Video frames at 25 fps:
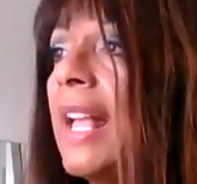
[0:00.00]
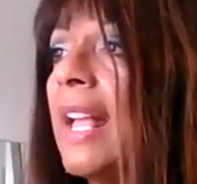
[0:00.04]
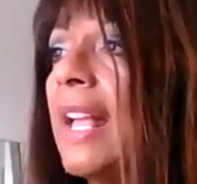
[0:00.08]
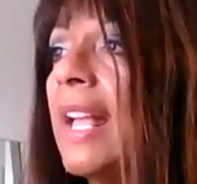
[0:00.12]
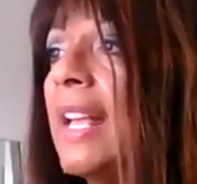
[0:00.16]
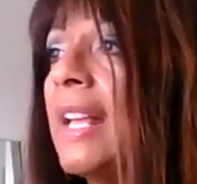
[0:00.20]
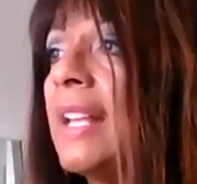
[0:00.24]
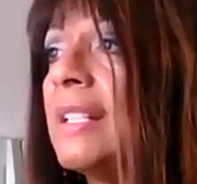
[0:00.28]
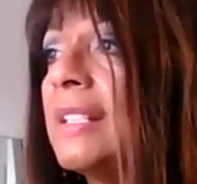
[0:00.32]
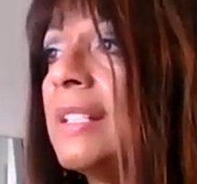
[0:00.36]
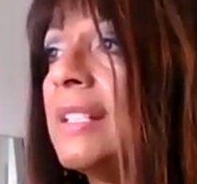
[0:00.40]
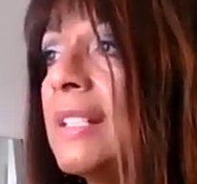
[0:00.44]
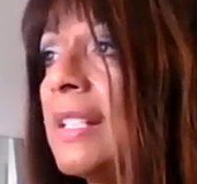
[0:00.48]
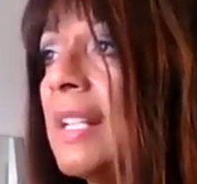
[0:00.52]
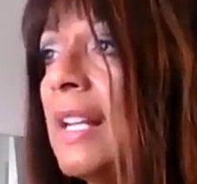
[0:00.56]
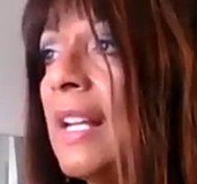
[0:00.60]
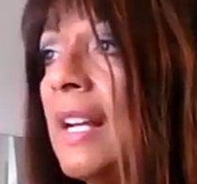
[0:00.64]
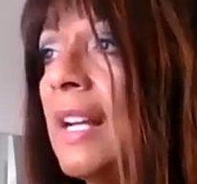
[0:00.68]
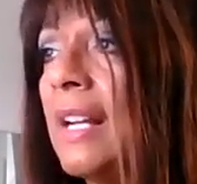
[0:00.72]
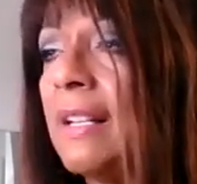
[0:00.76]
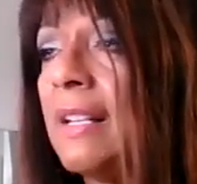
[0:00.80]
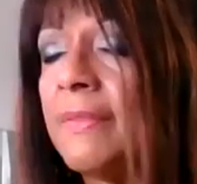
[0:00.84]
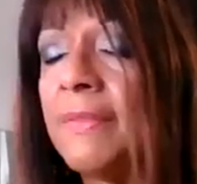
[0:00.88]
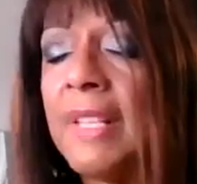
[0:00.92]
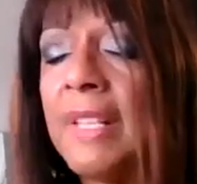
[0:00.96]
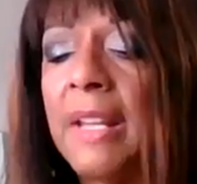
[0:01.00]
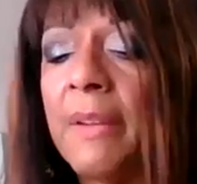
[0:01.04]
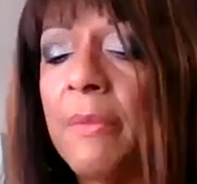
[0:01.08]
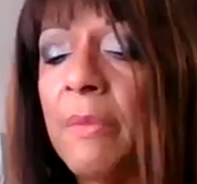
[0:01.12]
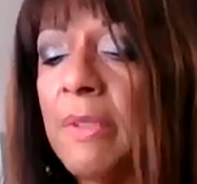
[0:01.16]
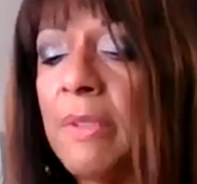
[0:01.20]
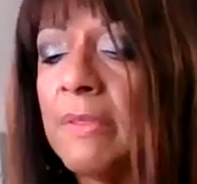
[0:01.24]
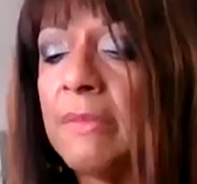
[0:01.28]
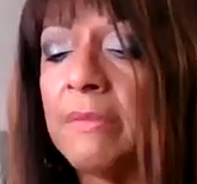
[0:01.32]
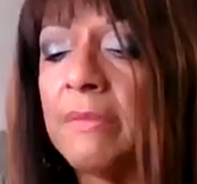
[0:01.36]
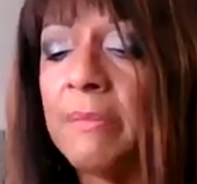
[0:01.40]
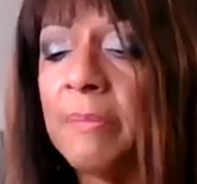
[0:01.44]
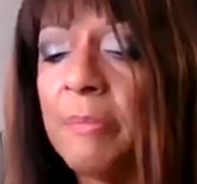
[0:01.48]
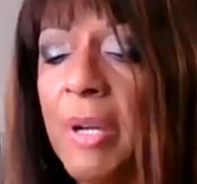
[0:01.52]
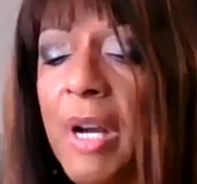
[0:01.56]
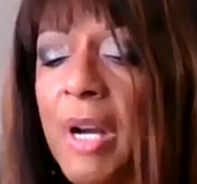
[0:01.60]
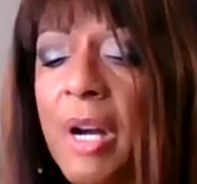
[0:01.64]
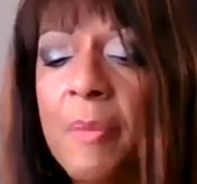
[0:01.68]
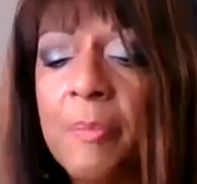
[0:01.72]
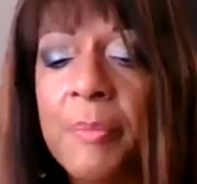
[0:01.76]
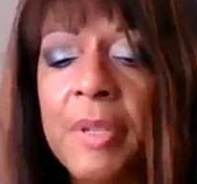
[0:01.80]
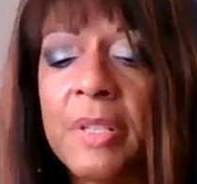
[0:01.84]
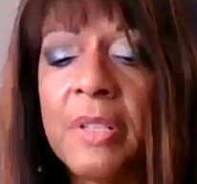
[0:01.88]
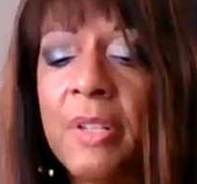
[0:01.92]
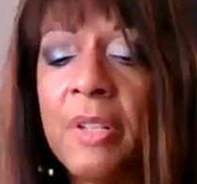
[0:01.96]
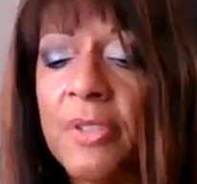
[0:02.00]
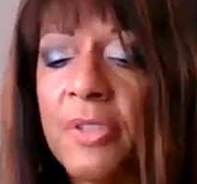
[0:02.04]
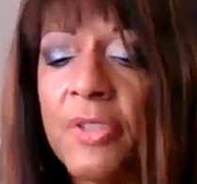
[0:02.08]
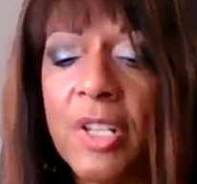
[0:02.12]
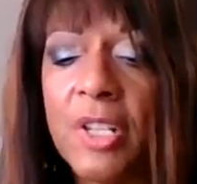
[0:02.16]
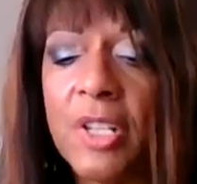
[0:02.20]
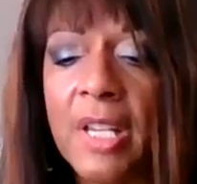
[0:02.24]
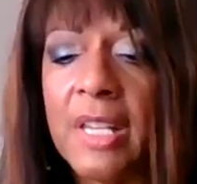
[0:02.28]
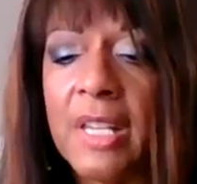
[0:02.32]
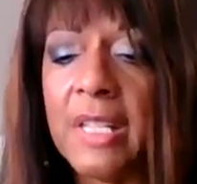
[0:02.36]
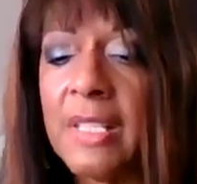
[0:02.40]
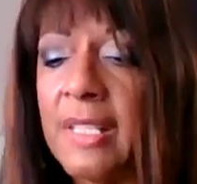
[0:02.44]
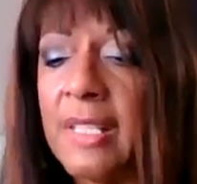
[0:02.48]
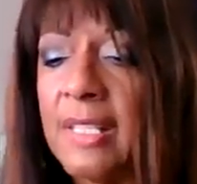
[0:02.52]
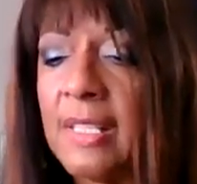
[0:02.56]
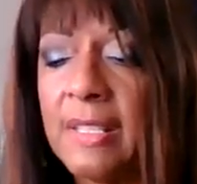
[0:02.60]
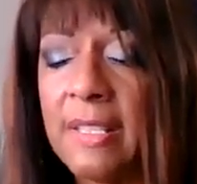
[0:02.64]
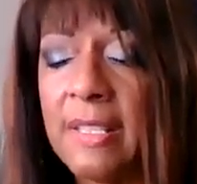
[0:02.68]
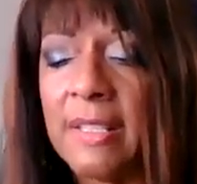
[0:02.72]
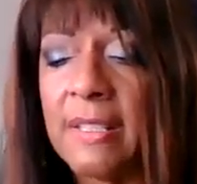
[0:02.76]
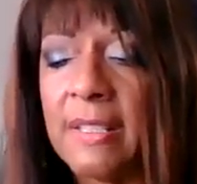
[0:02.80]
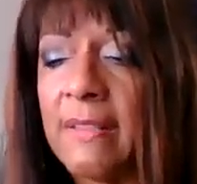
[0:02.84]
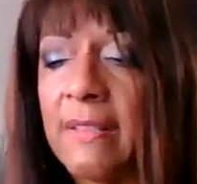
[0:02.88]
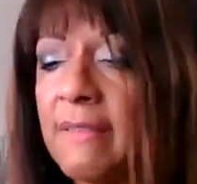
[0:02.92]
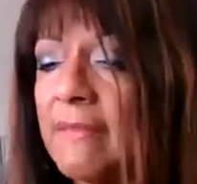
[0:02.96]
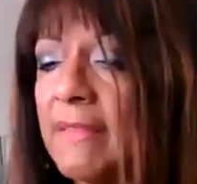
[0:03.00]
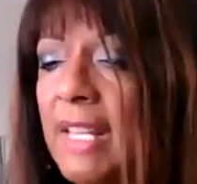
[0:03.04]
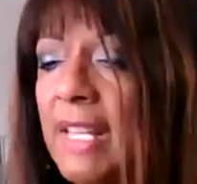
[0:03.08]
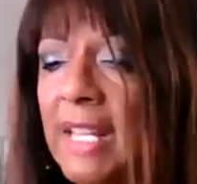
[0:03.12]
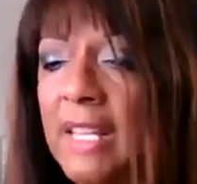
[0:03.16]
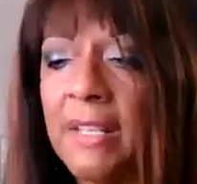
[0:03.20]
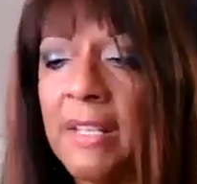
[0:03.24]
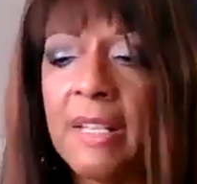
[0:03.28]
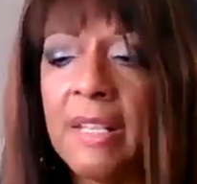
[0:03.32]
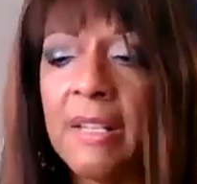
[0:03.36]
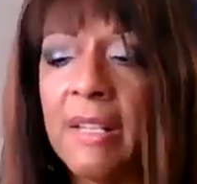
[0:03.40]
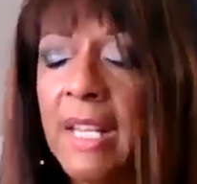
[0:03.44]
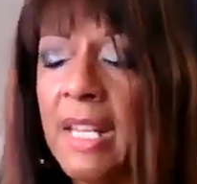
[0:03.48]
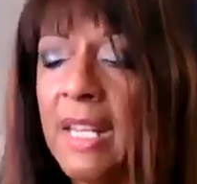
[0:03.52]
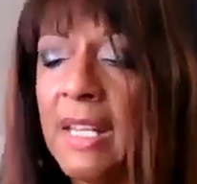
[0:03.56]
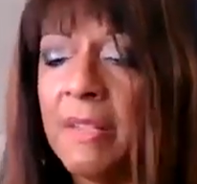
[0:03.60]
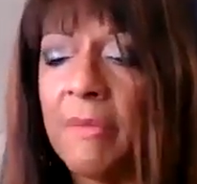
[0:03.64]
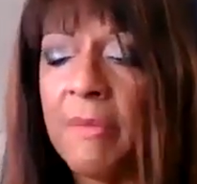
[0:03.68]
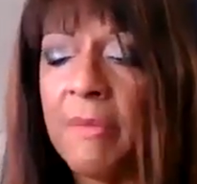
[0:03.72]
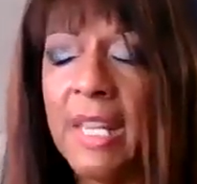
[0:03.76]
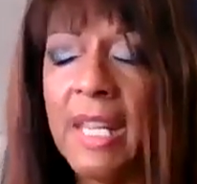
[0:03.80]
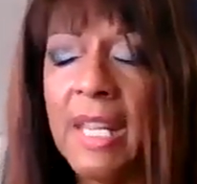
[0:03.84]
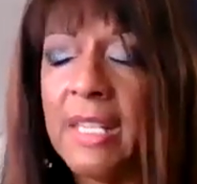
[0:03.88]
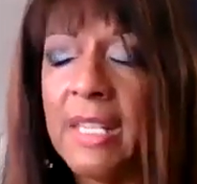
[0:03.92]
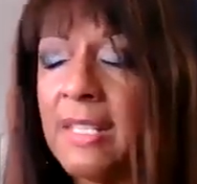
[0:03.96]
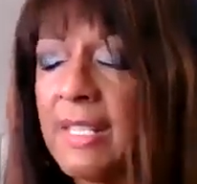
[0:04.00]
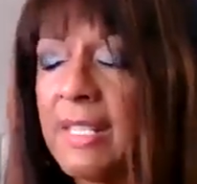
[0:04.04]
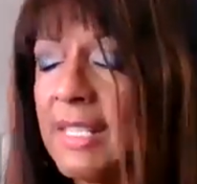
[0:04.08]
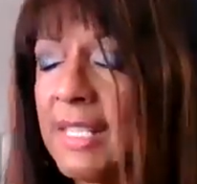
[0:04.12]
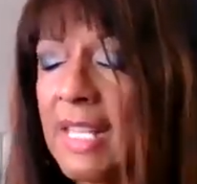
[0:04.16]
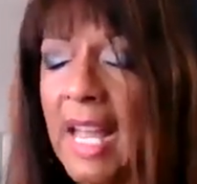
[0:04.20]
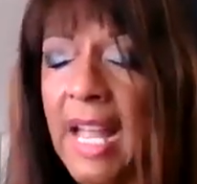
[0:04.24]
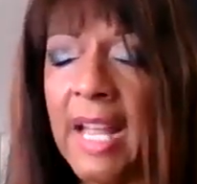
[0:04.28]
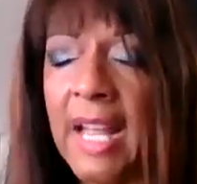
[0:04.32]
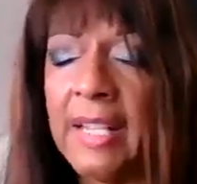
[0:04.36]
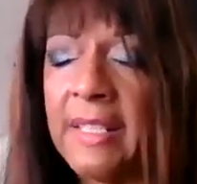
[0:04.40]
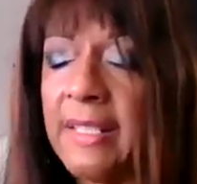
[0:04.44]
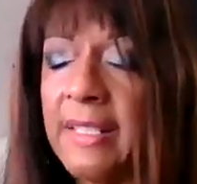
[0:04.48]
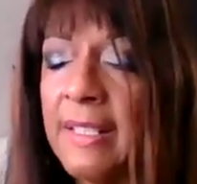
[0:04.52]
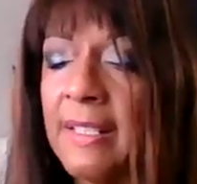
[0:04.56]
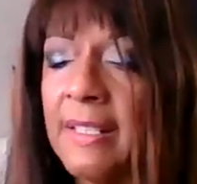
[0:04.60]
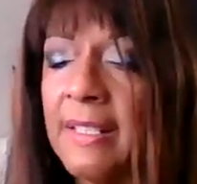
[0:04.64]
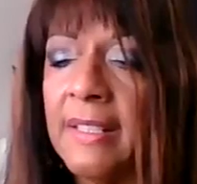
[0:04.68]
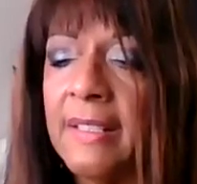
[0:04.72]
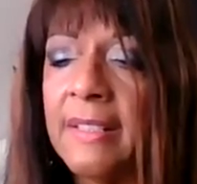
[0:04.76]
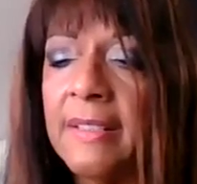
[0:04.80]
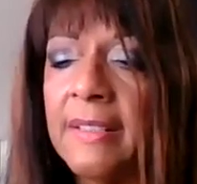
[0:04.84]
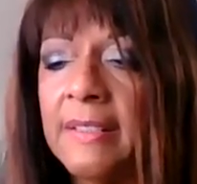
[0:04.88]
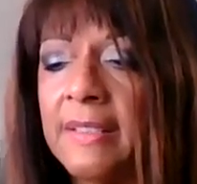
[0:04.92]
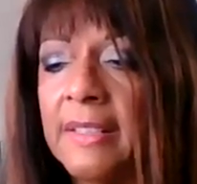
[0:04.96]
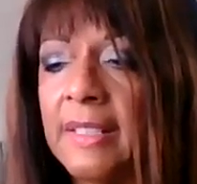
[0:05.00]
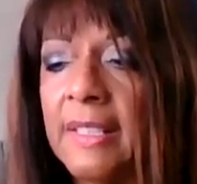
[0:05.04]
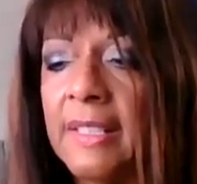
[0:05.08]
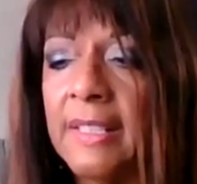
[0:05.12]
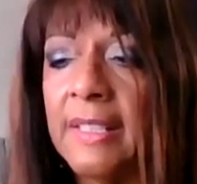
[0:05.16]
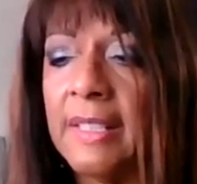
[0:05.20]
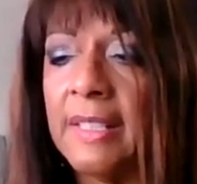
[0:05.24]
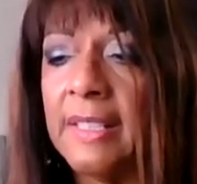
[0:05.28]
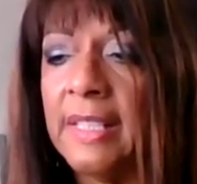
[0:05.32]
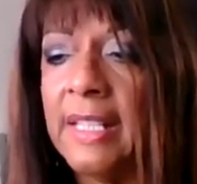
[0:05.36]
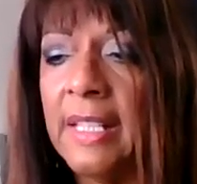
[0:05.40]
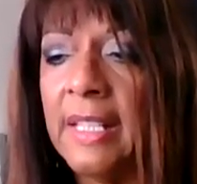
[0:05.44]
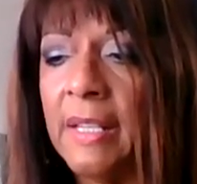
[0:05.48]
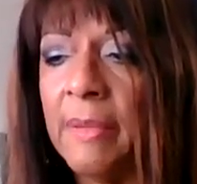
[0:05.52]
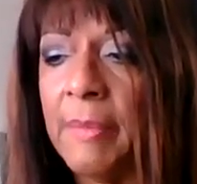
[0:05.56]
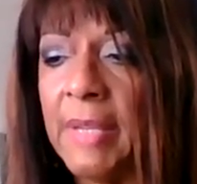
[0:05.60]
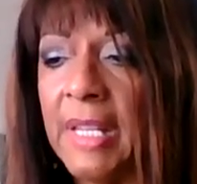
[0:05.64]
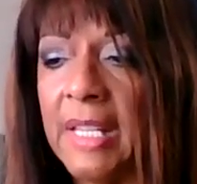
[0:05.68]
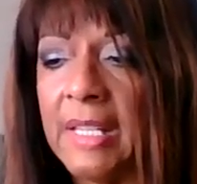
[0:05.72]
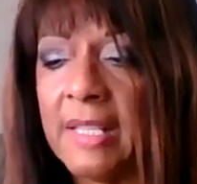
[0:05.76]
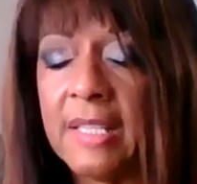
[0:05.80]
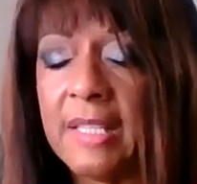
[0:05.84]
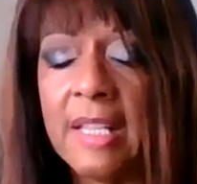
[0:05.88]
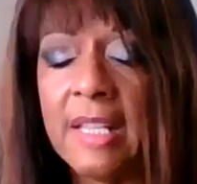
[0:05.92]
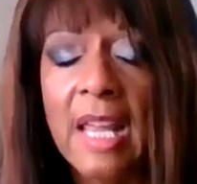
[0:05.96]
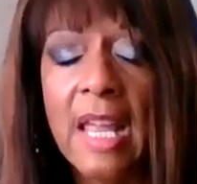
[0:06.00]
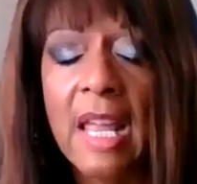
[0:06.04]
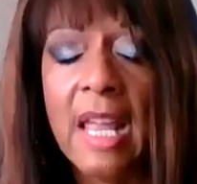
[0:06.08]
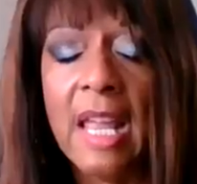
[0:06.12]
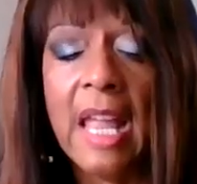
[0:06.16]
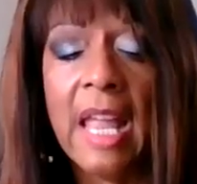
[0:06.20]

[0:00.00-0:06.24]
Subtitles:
And they were pumping her chest and inside the EMS.